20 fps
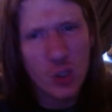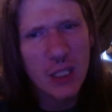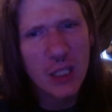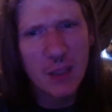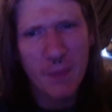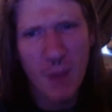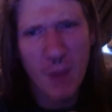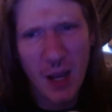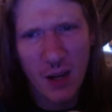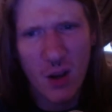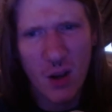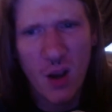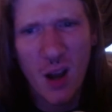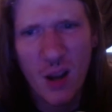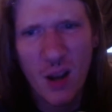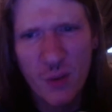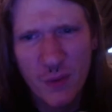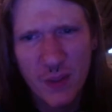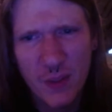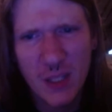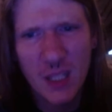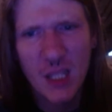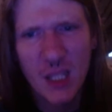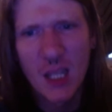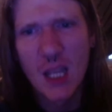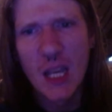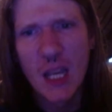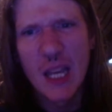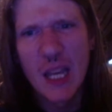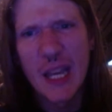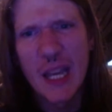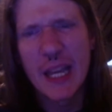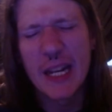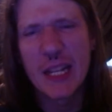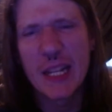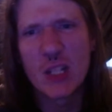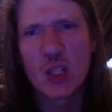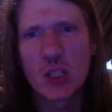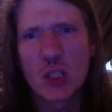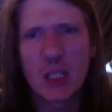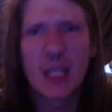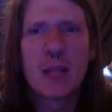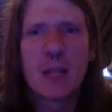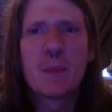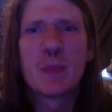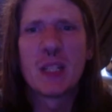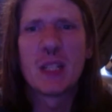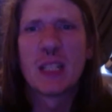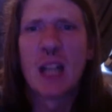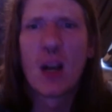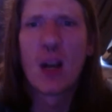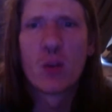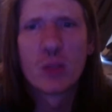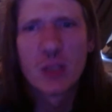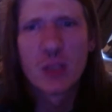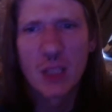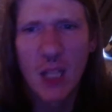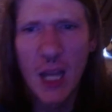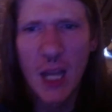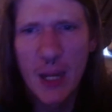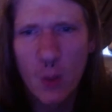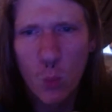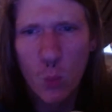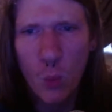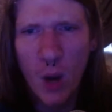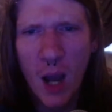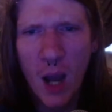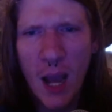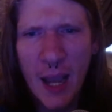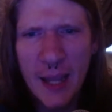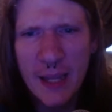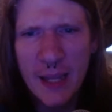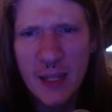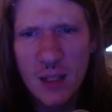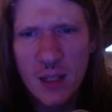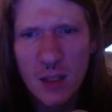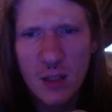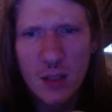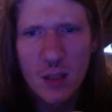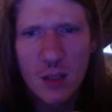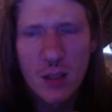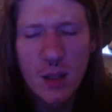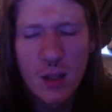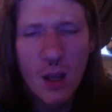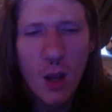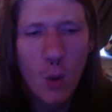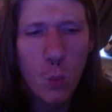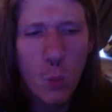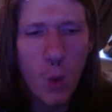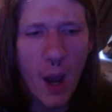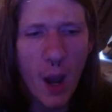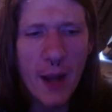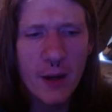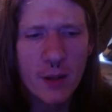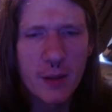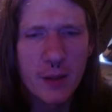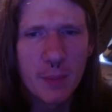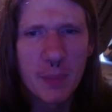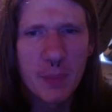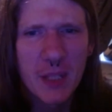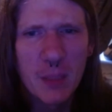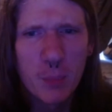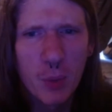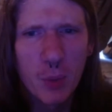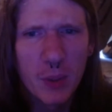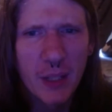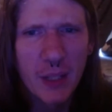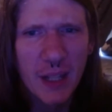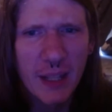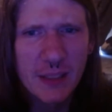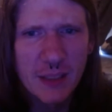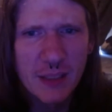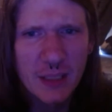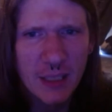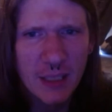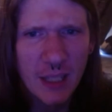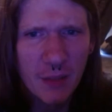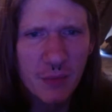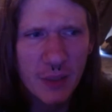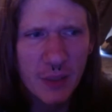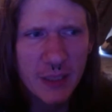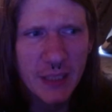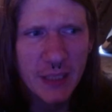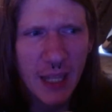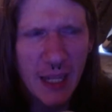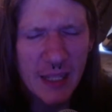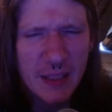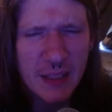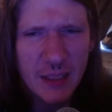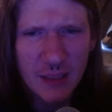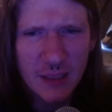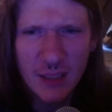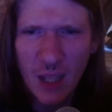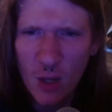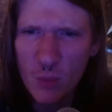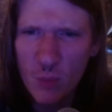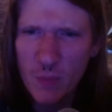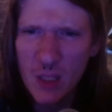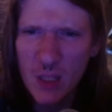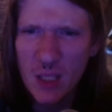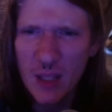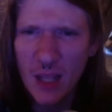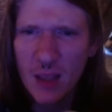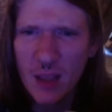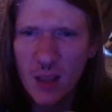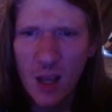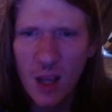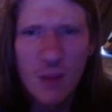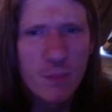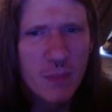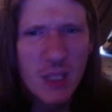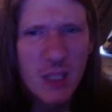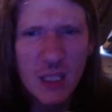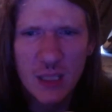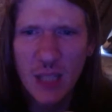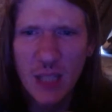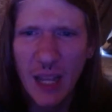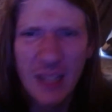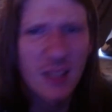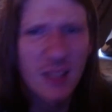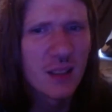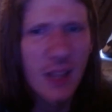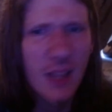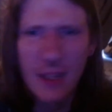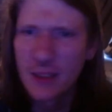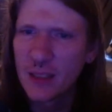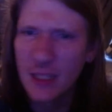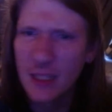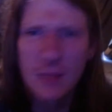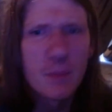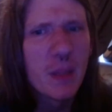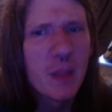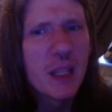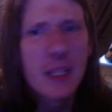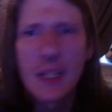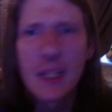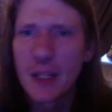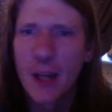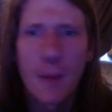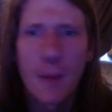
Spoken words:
my coffee, and it just hit me, and I was like, why are the people that I see every day that tell me they love me and they need me and I'm